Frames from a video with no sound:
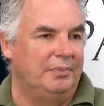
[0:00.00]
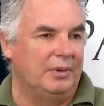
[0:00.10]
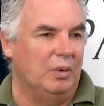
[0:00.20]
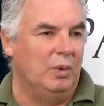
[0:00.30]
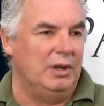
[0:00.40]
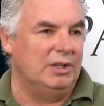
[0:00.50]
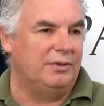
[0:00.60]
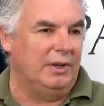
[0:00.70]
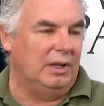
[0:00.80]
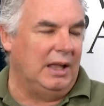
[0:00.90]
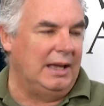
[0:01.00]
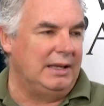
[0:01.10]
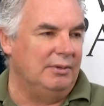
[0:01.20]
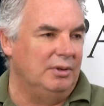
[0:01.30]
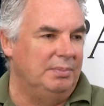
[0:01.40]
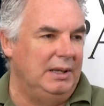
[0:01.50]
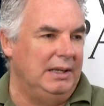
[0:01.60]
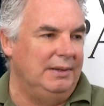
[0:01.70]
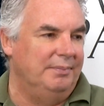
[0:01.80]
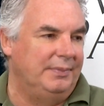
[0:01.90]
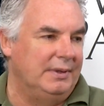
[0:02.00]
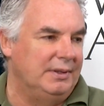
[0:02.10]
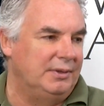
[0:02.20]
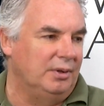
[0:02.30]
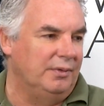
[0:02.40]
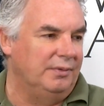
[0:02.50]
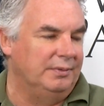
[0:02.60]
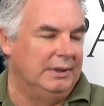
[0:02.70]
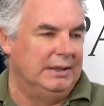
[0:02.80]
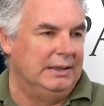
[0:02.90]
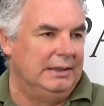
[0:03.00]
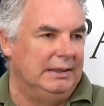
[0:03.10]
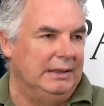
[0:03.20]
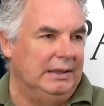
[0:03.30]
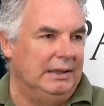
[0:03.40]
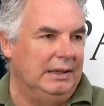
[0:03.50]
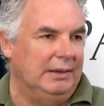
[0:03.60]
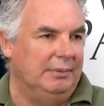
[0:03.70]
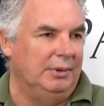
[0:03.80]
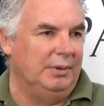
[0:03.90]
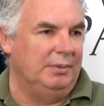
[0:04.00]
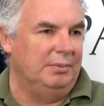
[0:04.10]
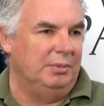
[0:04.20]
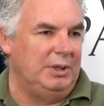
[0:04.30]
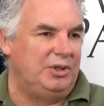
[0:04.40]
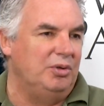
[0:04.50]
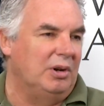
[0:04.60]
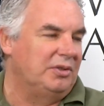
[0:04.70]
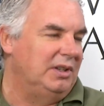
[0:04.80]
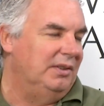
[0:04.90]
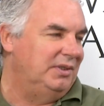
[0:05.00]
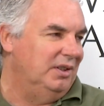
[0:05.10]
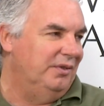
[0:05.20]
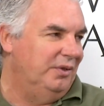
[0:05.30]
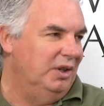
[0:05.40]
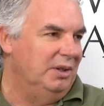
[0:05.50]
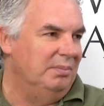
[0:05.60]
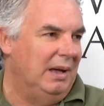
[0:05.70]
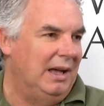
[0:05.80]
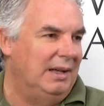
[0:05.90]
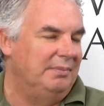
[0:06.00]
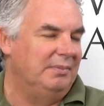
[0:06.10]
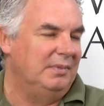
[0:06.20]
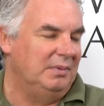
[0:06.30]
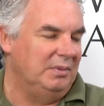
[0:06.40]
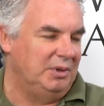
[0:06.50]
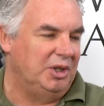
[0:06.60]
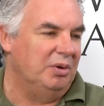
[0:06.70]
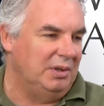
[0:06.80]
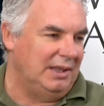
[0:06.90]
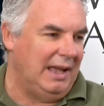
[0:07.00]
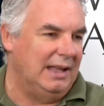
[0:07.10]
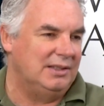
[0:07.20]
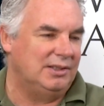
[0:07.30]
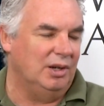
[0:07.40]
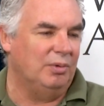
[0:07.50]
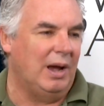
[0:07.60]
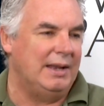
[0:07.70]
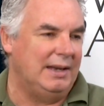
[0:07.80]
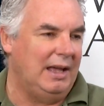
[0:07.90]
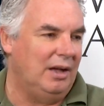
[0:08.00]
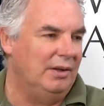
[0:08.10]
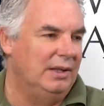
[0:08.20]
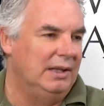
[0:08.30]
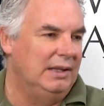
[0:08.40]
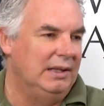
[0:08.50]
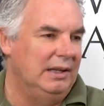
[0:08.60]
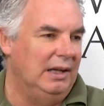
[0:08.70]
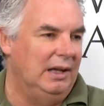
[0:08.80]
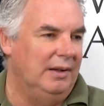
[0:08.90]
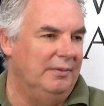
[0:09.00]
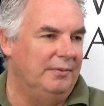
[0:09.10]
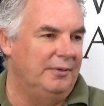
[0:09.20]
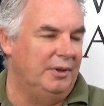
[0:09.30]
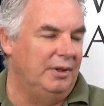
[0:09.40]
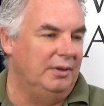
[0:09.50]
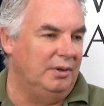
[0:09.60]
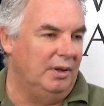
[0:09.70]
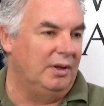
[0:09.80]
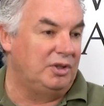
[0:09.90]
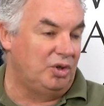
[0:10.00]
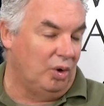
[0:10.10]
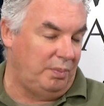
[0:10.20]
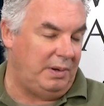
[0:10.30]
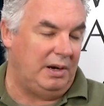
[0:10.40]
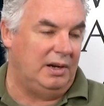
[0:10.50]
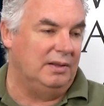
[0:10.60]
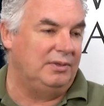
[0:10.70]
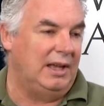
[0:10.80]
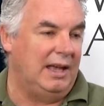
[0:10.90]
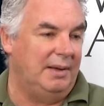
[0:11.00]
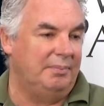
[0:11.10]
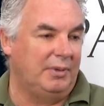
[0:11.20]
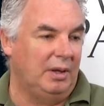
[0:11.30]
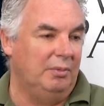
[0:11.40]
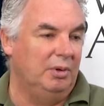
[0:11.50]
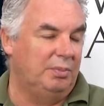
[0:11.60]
we just felt like it would be sort of, we'd be shooting ourselves in the foot by doing that. So right now, for the a short period of time, and we'll